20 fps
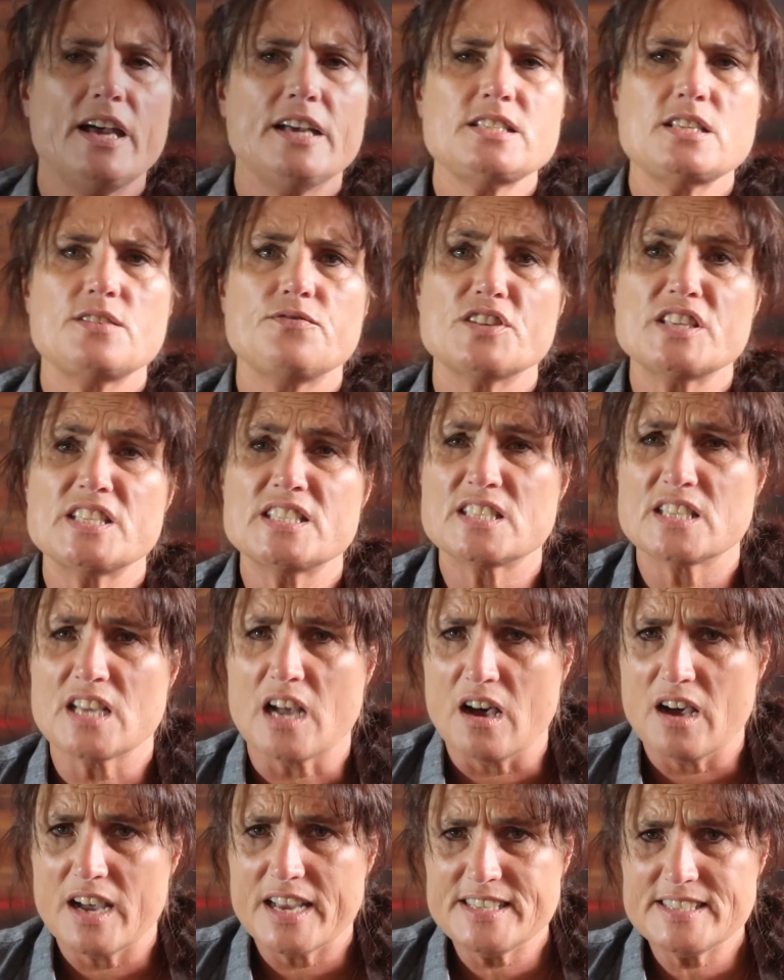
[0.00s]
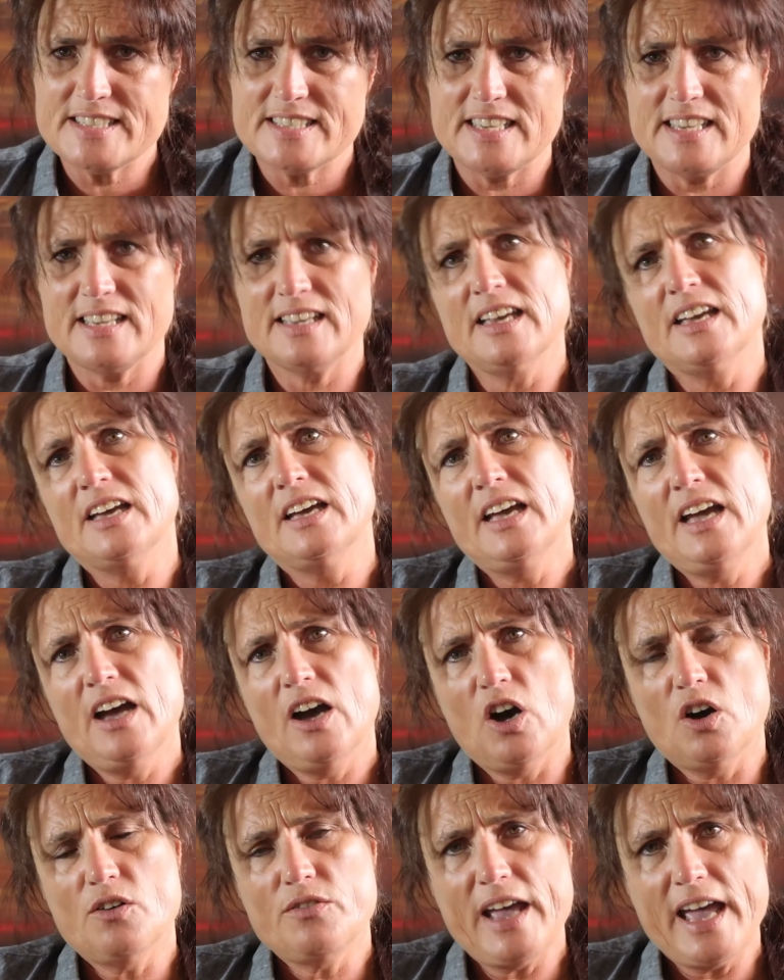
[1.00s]
as for sizing
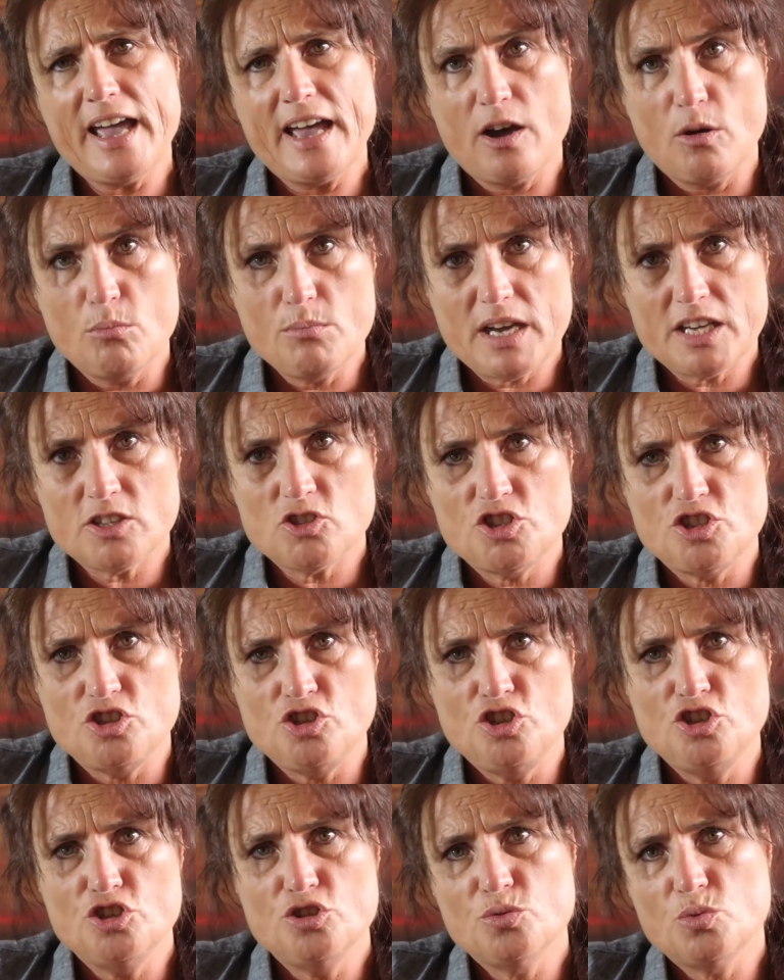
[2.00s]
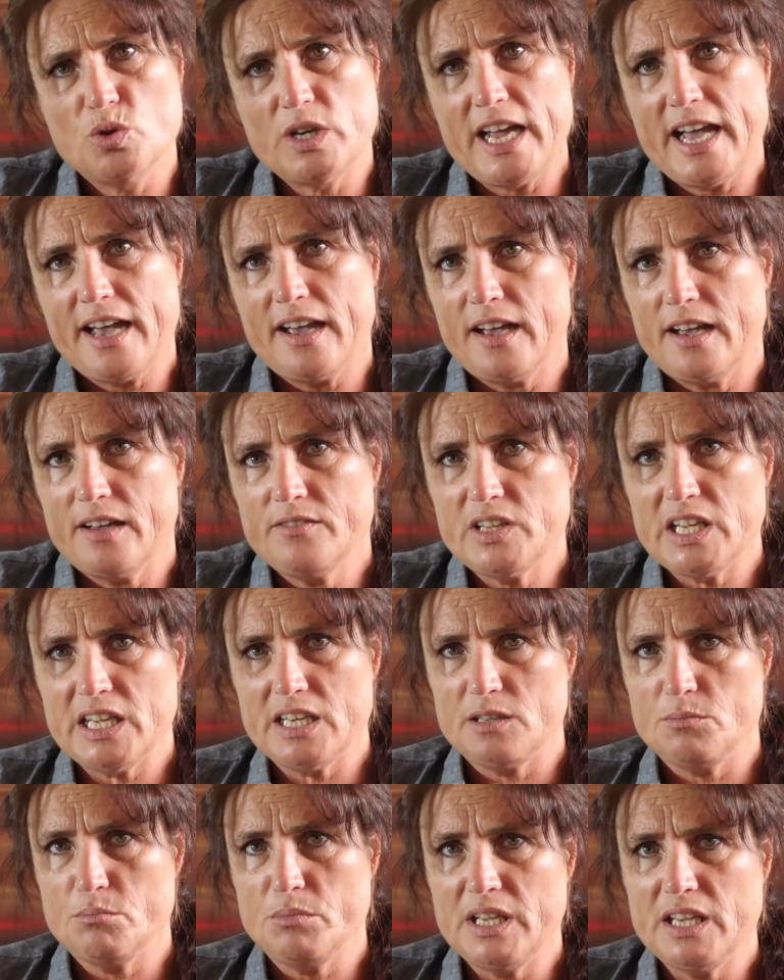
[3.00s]
of how much you would have
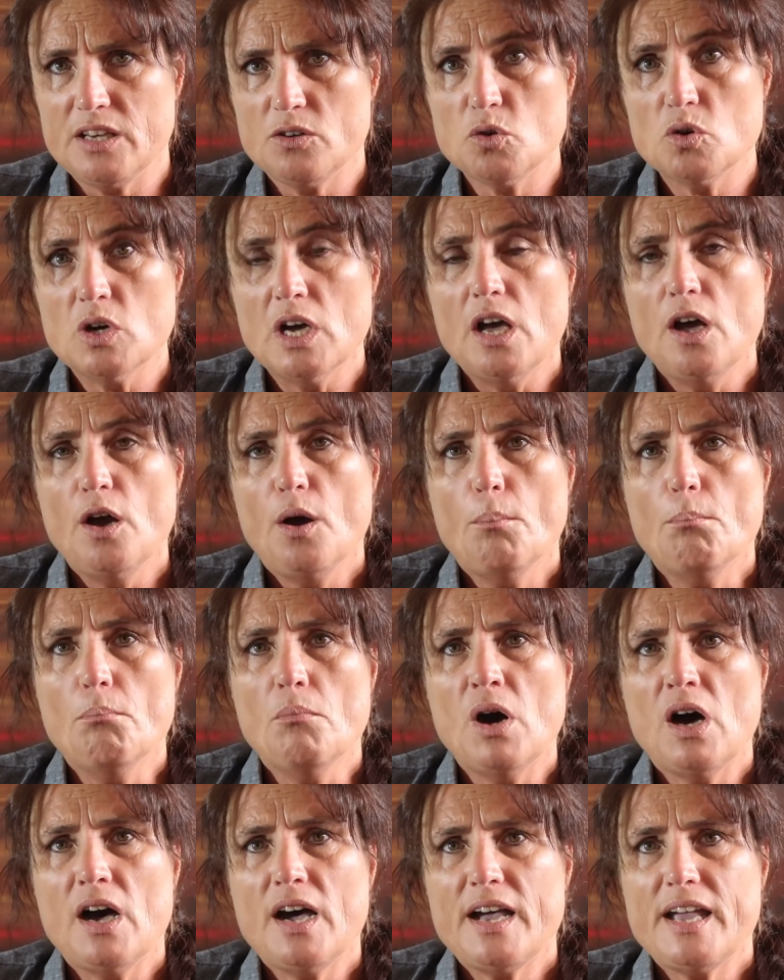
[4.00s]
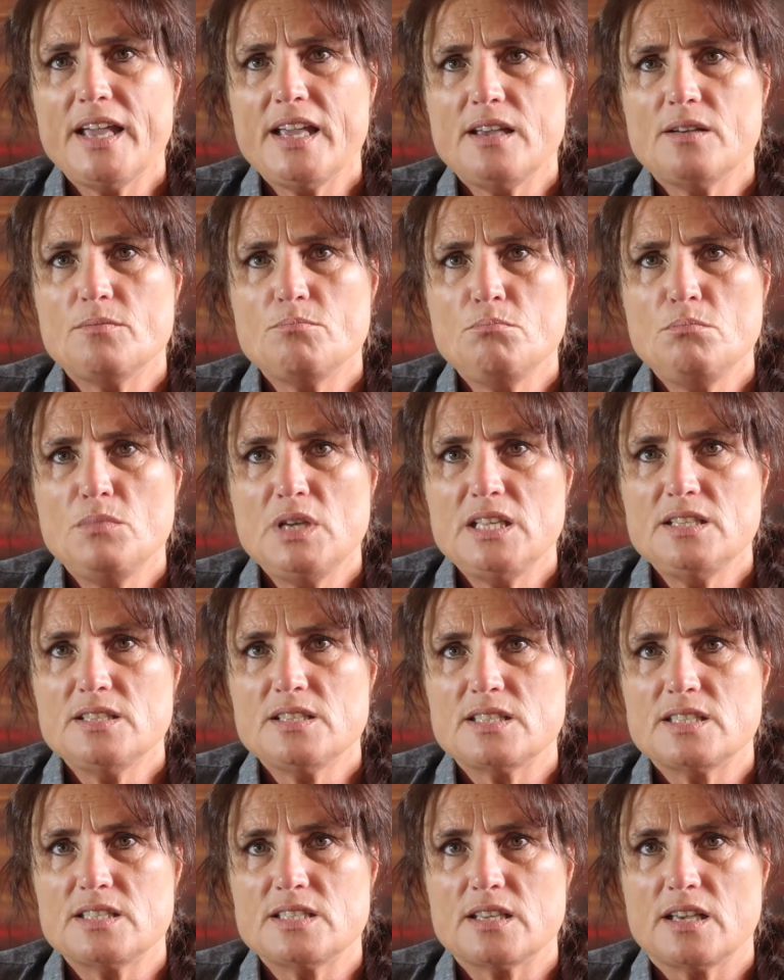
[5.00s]
in a meal, my
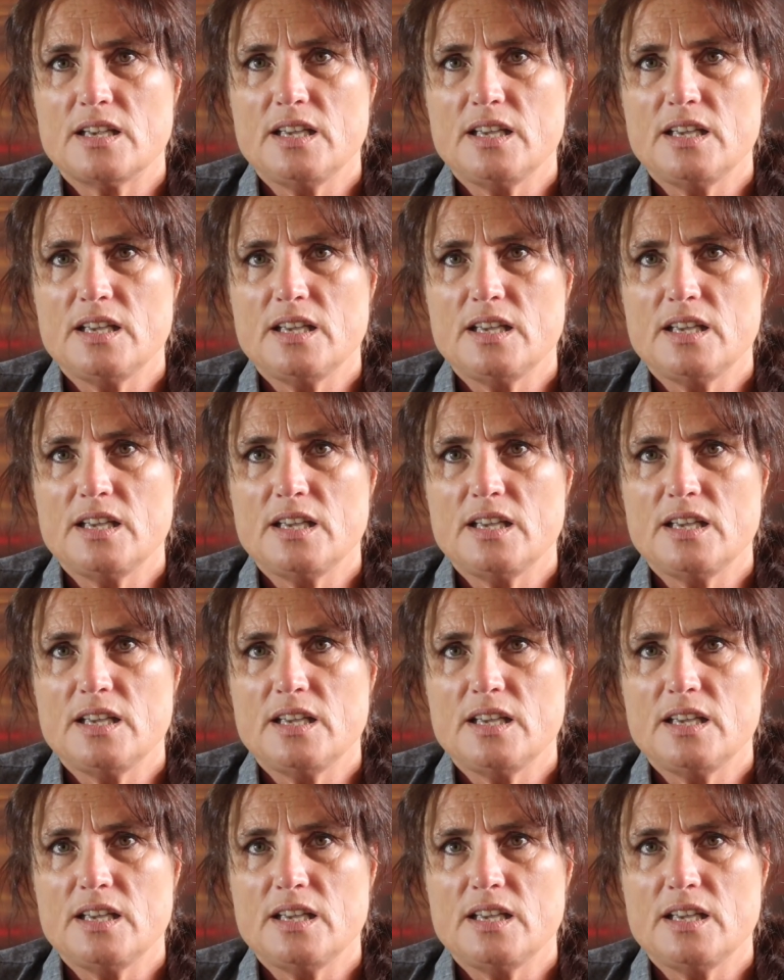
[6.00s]
mince